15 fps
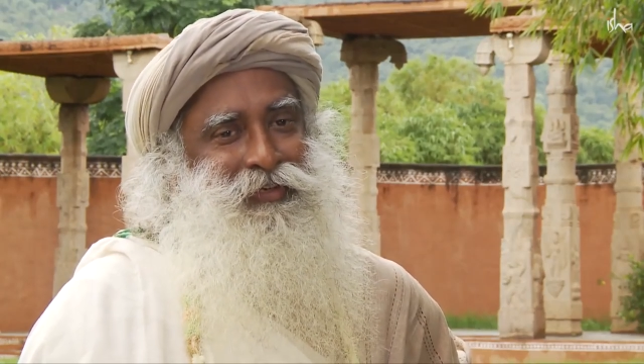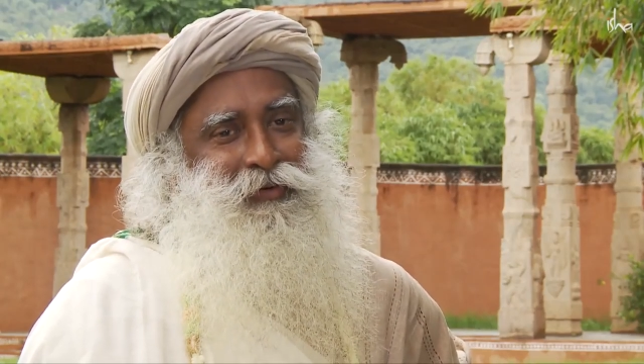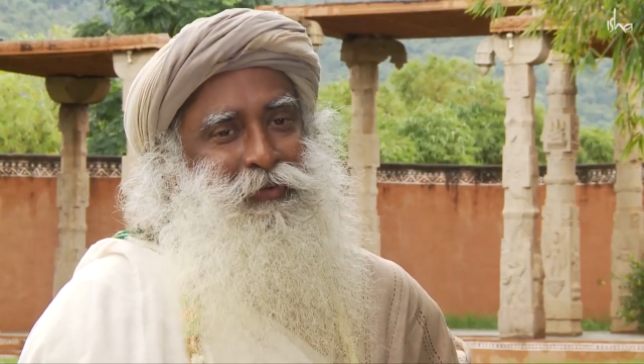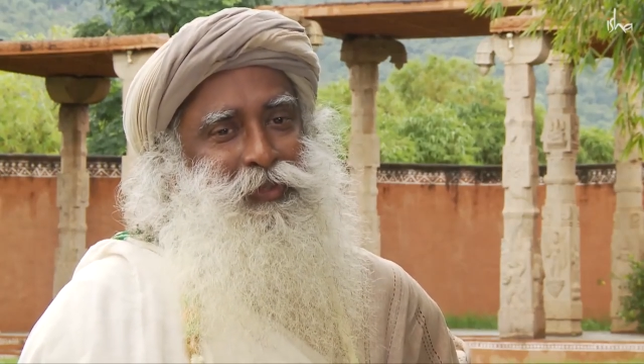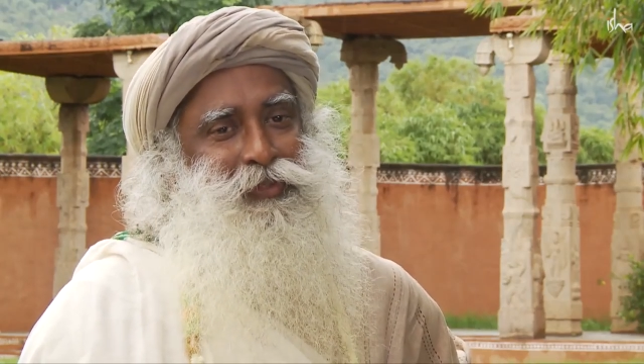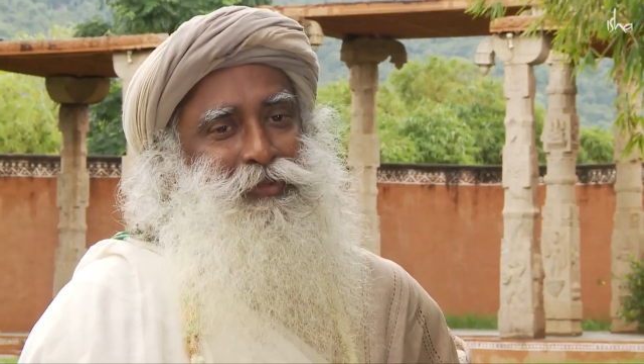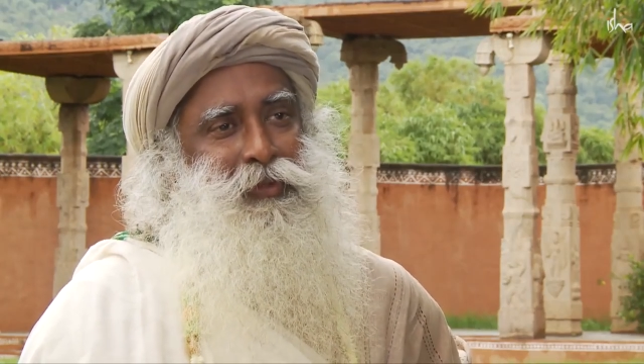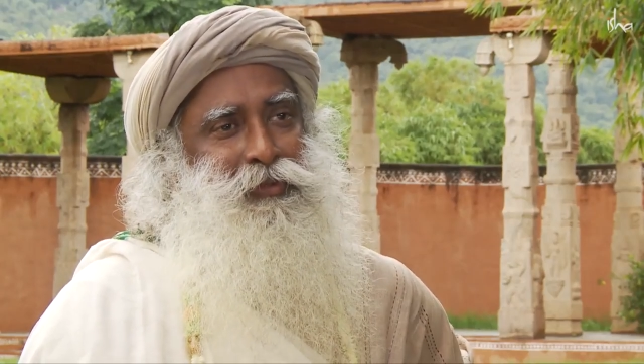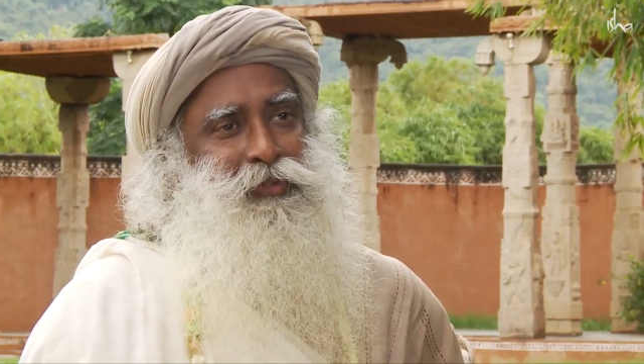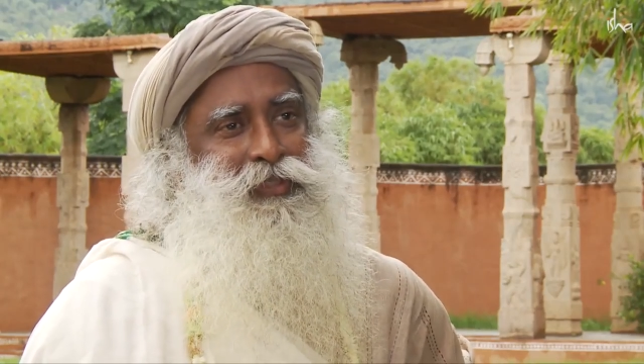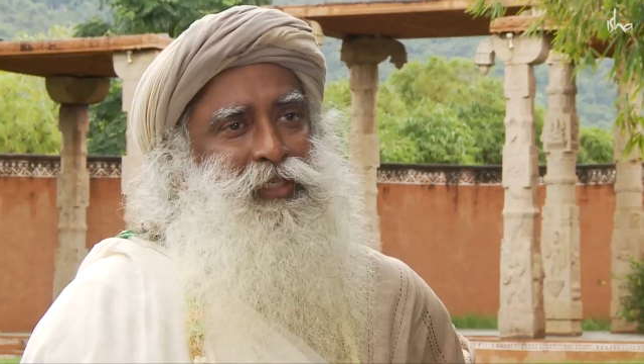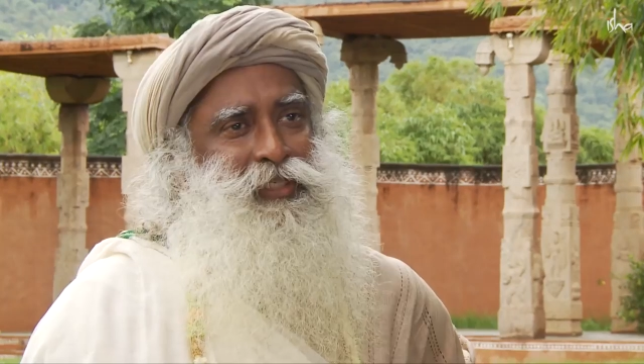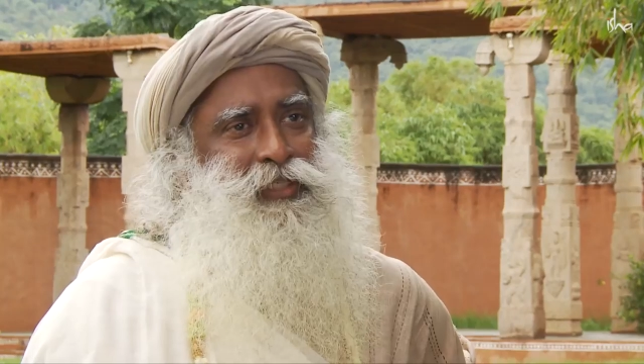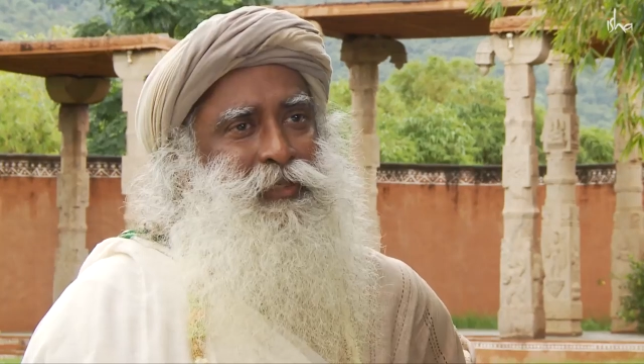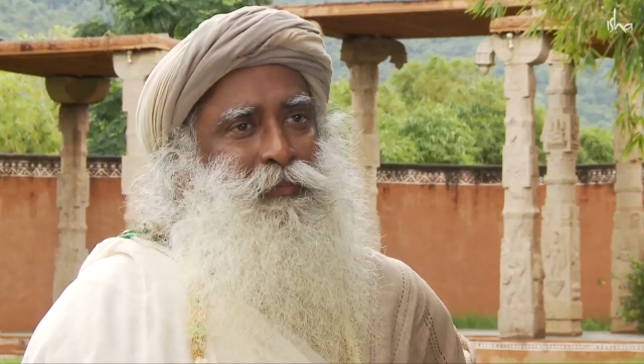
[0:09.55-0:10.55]
Was not
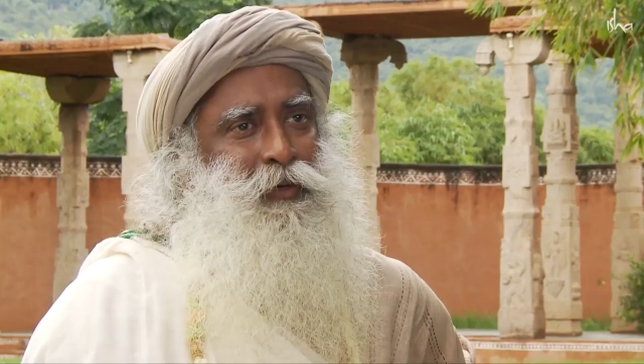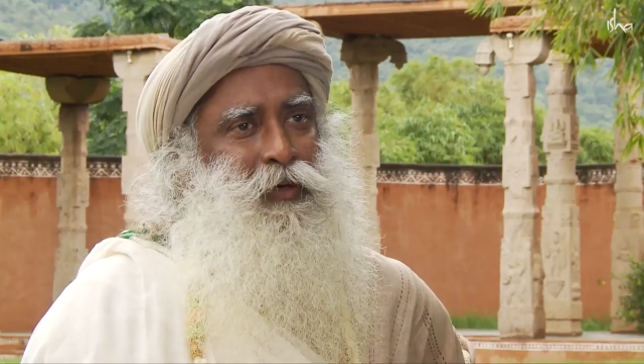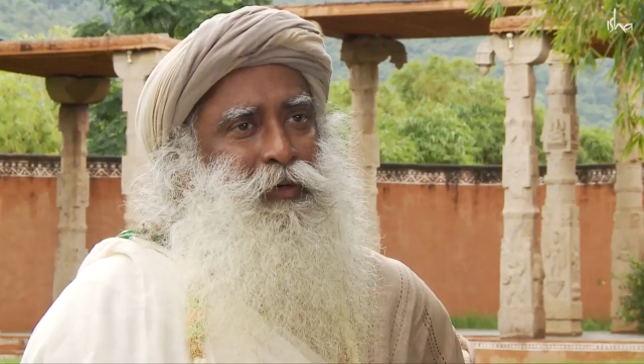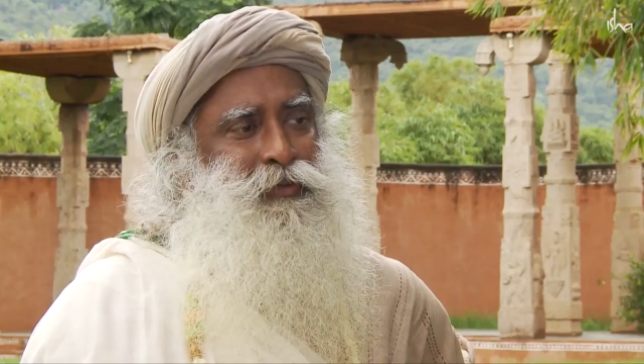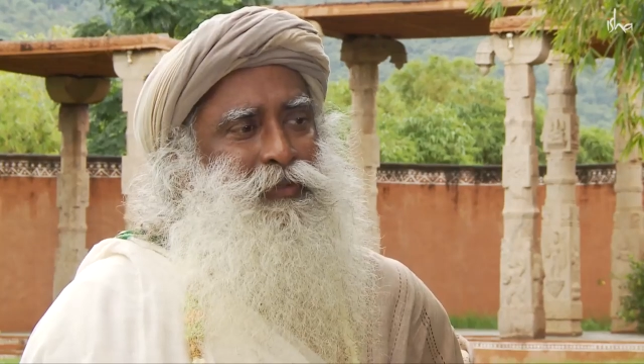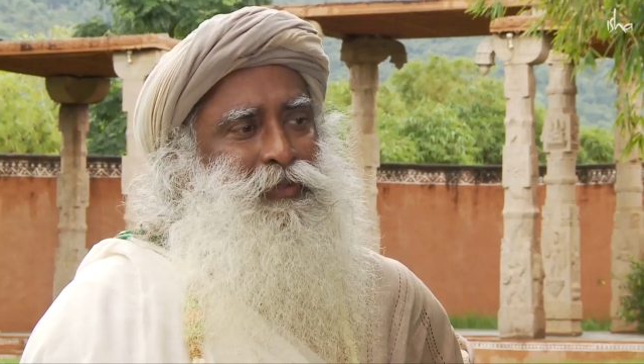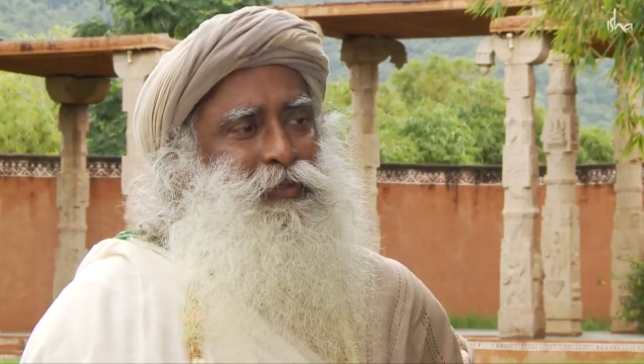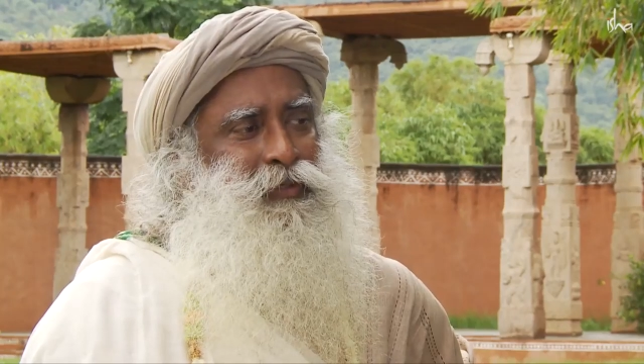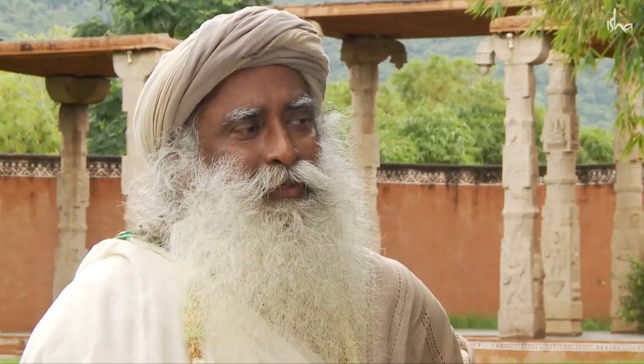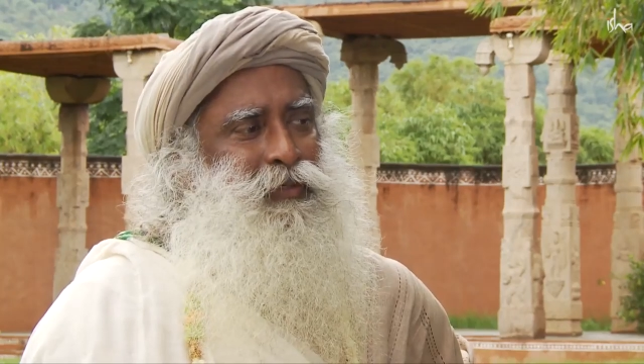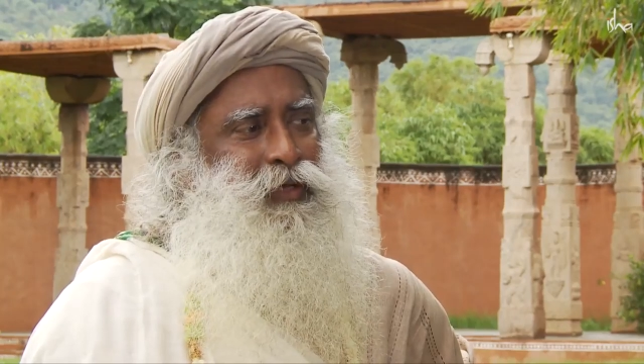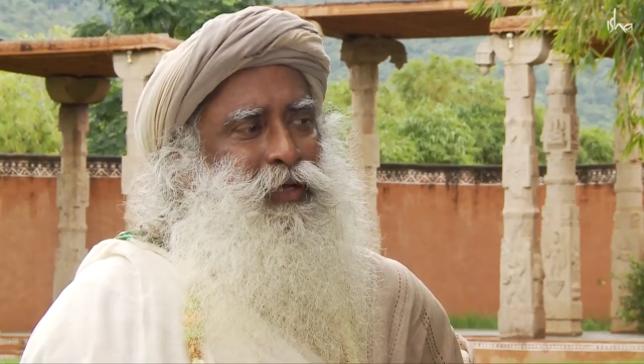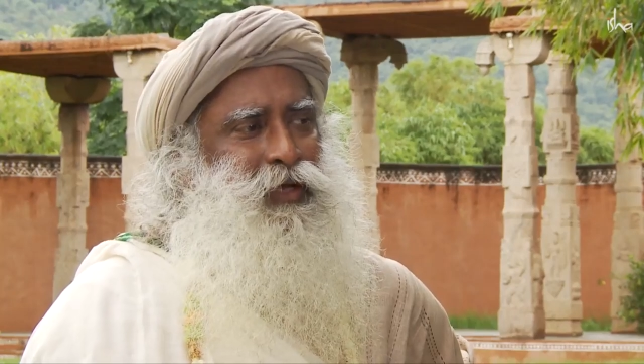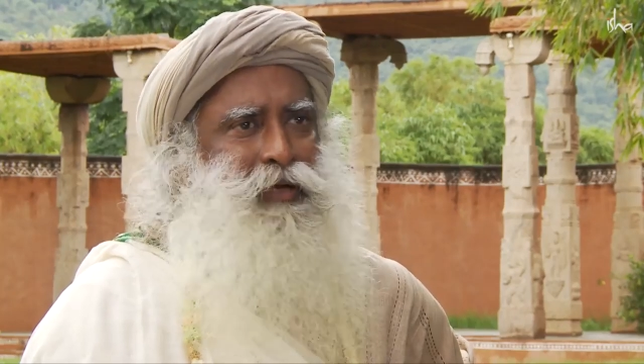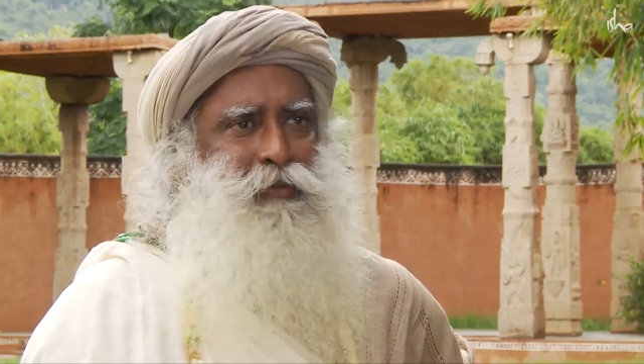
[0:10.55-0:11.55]
just about
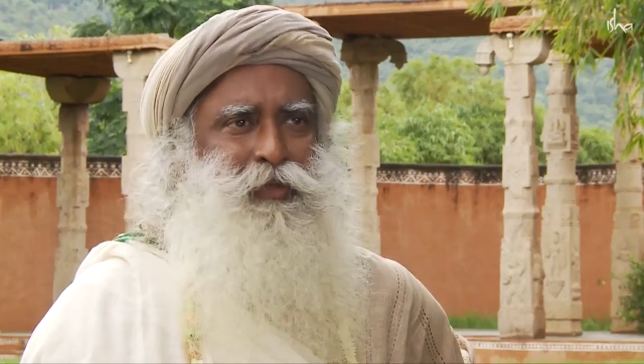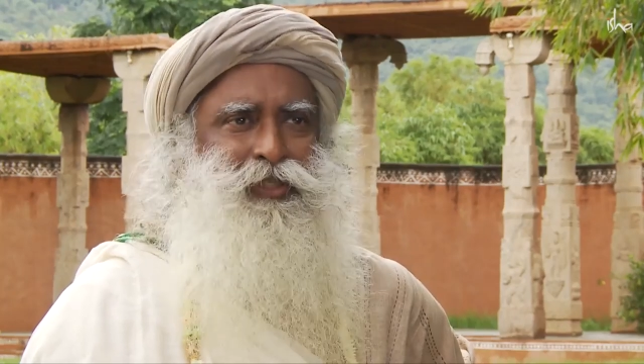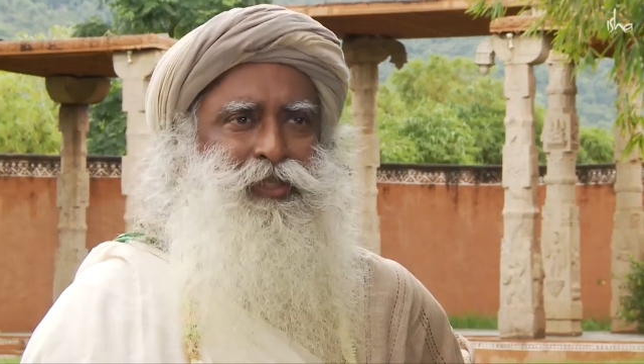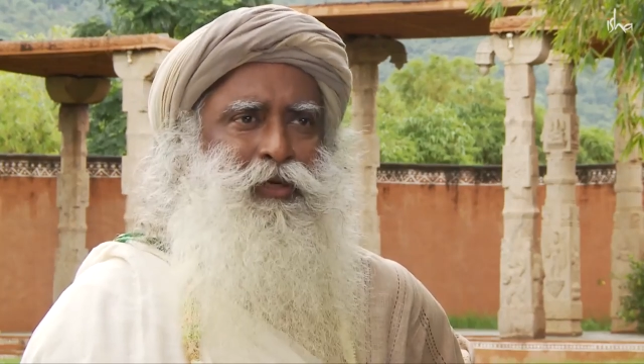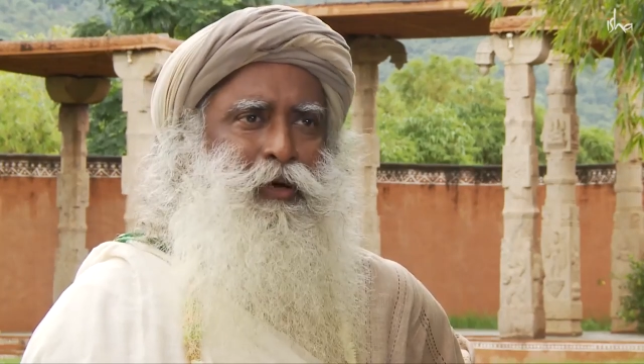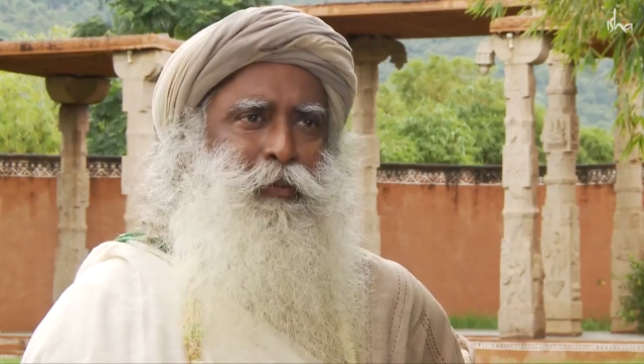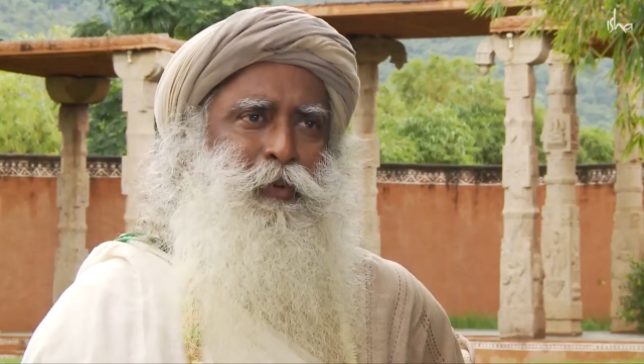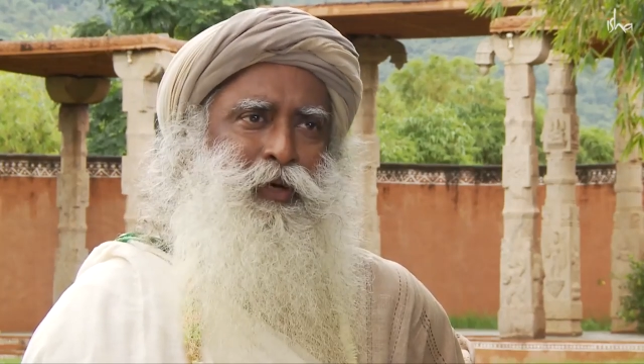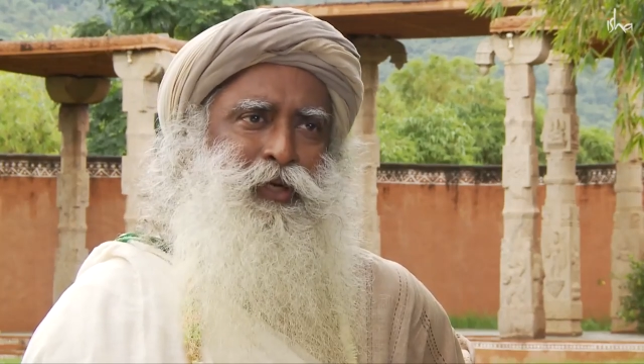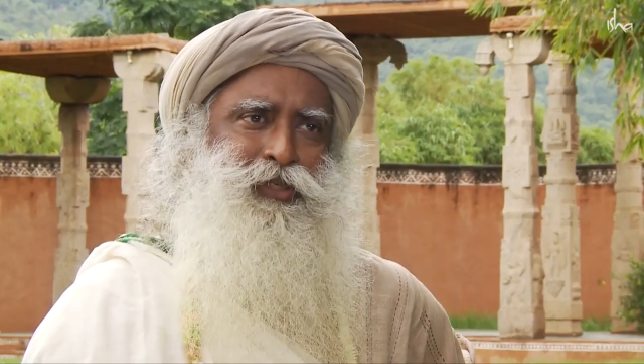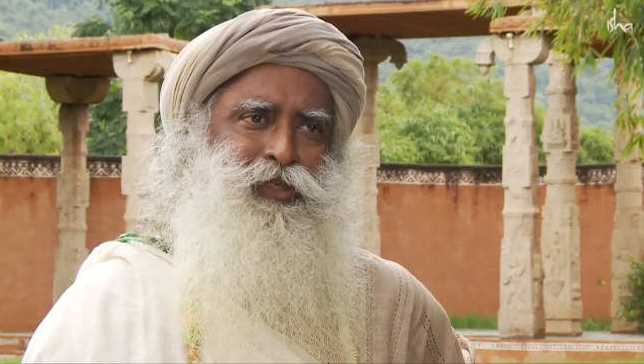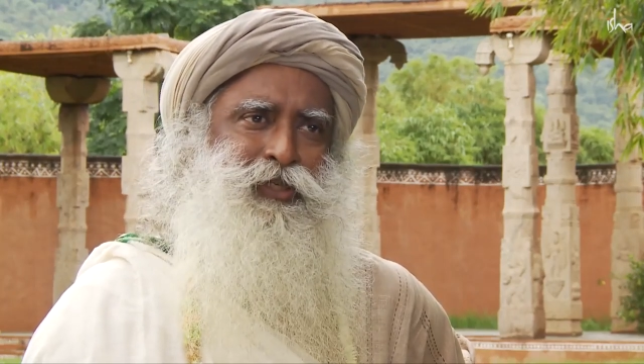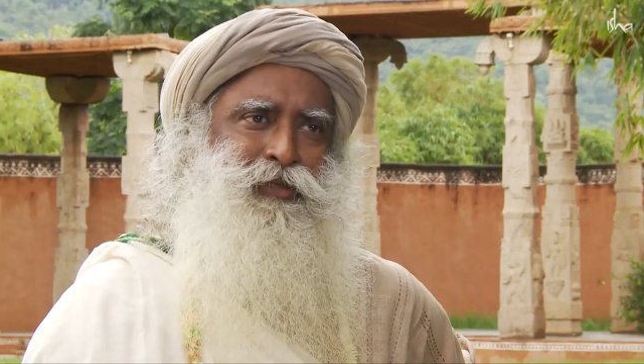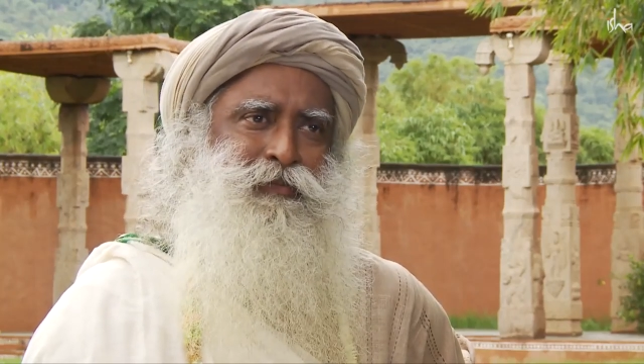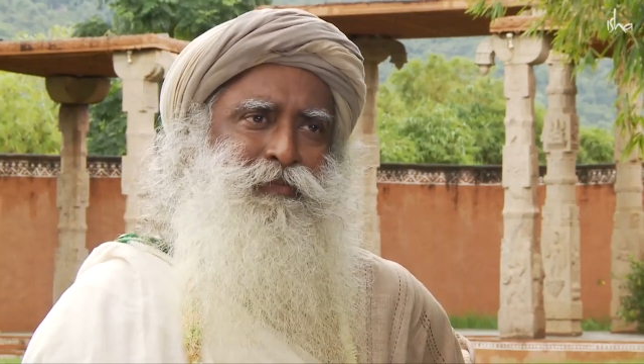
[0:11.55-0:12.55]
a commercial
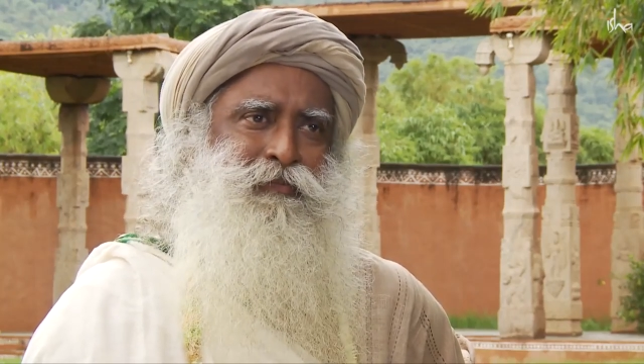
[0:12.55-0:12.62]
operation,